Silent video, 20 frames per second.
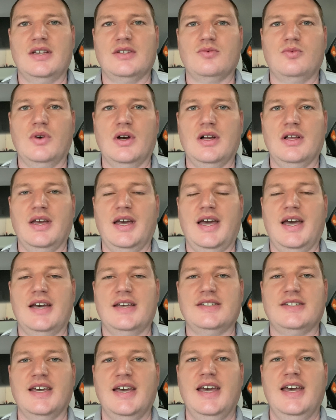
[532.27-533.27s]
well
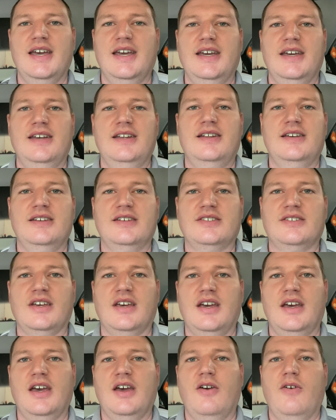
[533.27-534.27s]
as it is
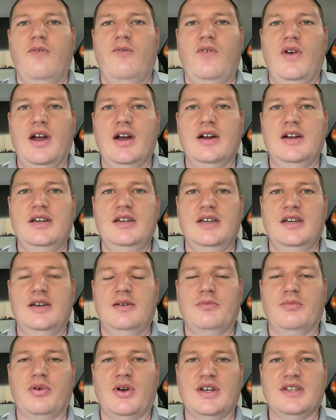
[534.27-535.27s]
very
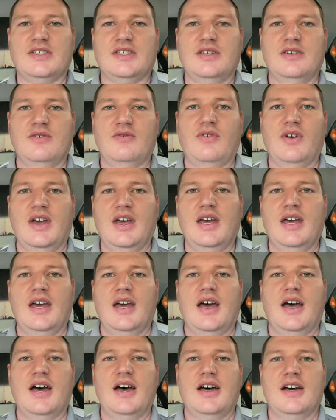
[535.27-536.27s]
impressive
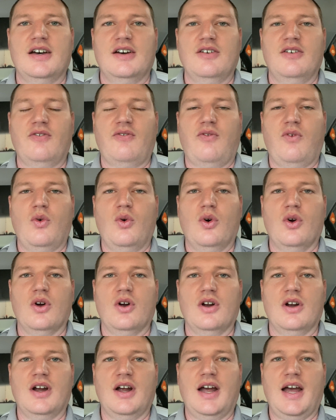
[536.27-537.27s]

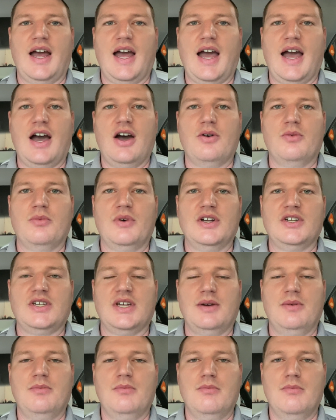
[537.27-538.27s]
for how much
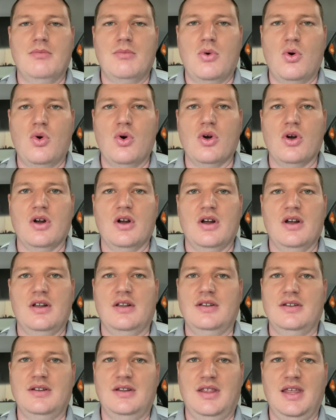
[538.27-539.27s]
more
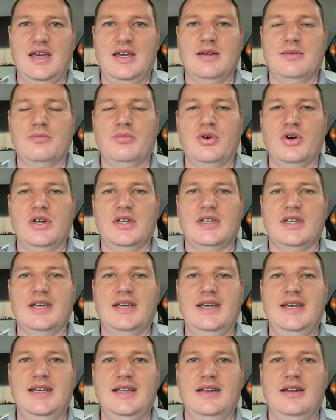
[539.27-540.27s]
they can put
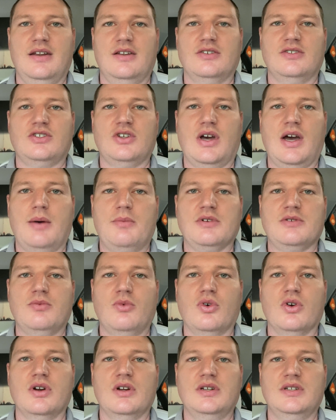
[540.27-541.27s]
in. So how much
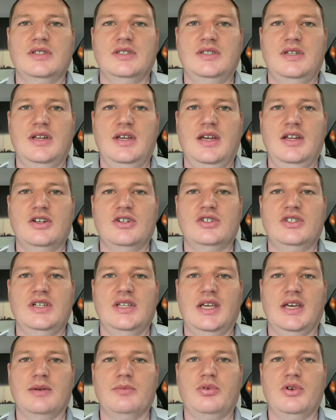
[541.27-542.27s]
more energy
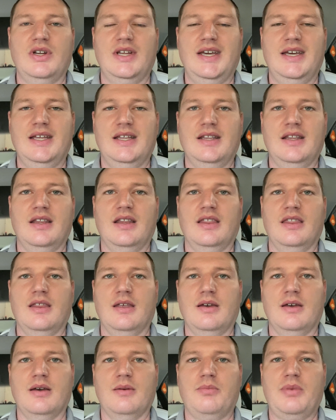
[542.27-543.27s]
they can put in
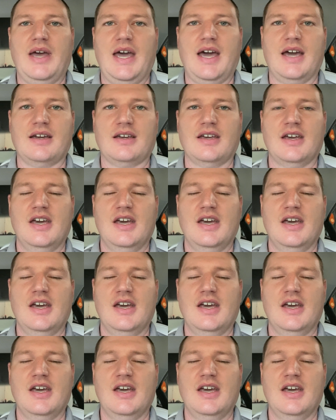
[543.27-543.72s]
the pack.